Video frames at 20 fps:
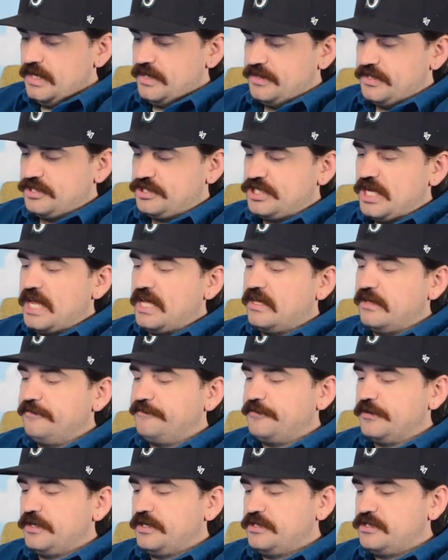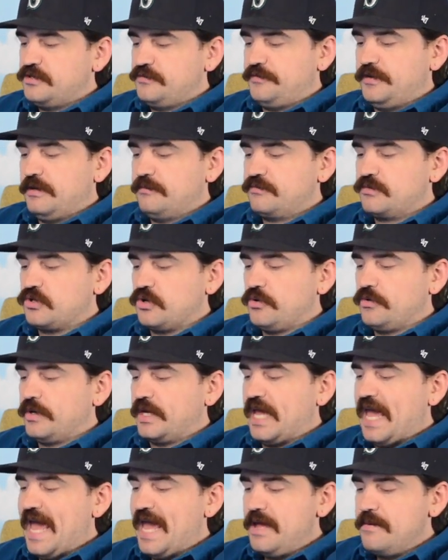The shaky footage of him
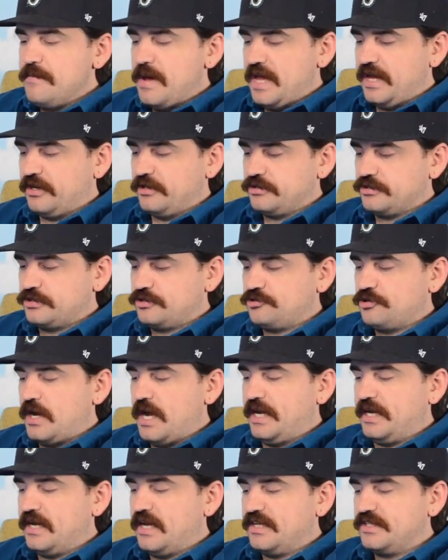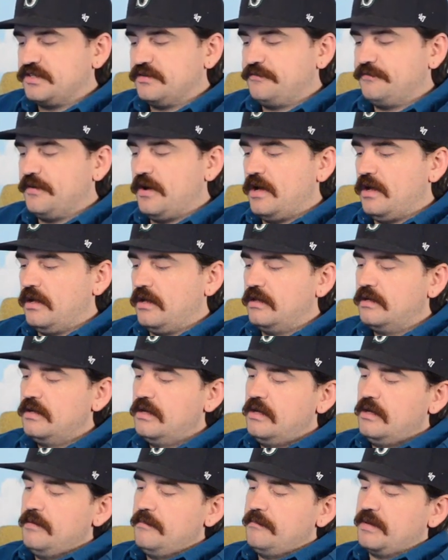throwing haymakers, trying not to fall,
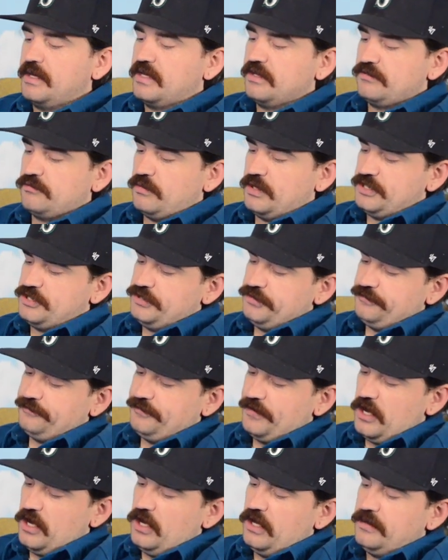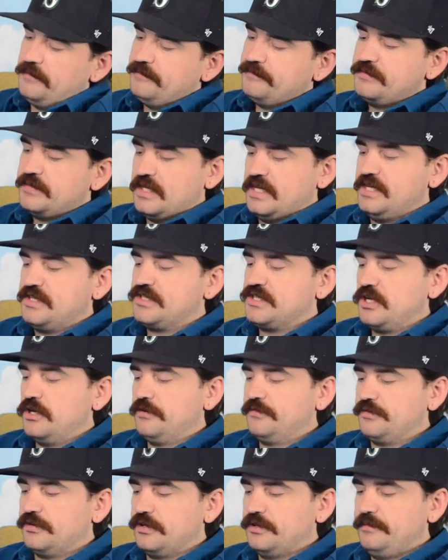because once you fall, it's
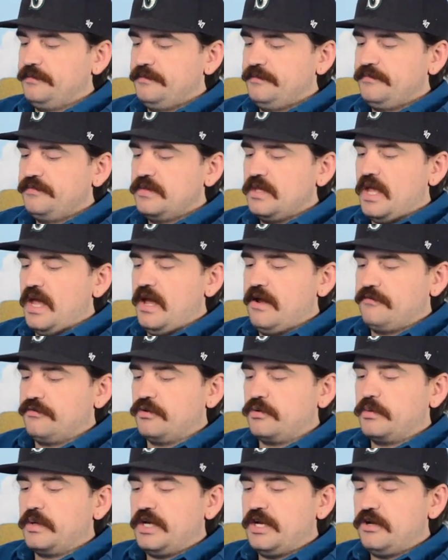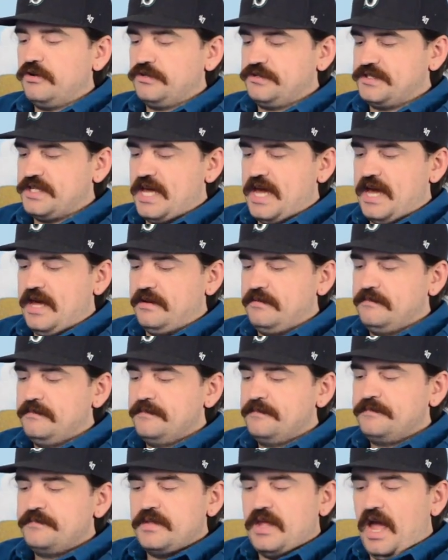over. Everyone knows that.
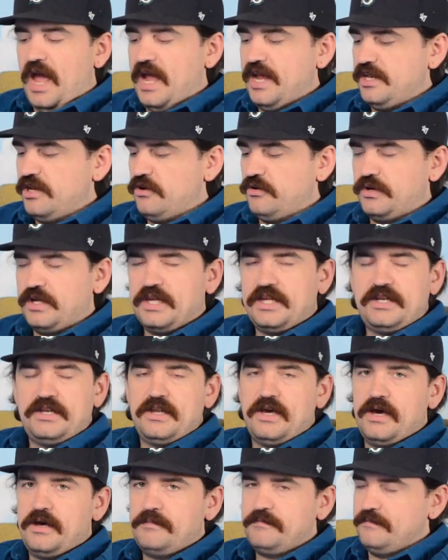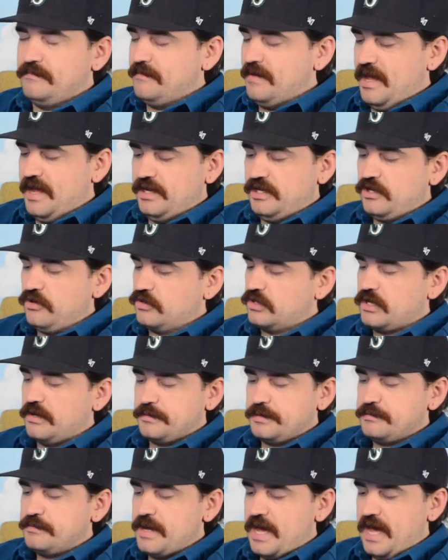Ain't no getting up, ain't no
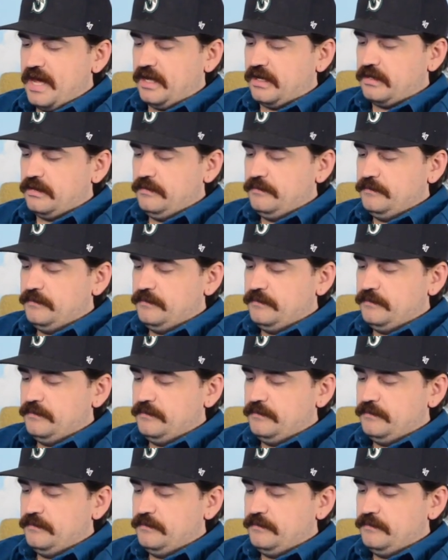coming back.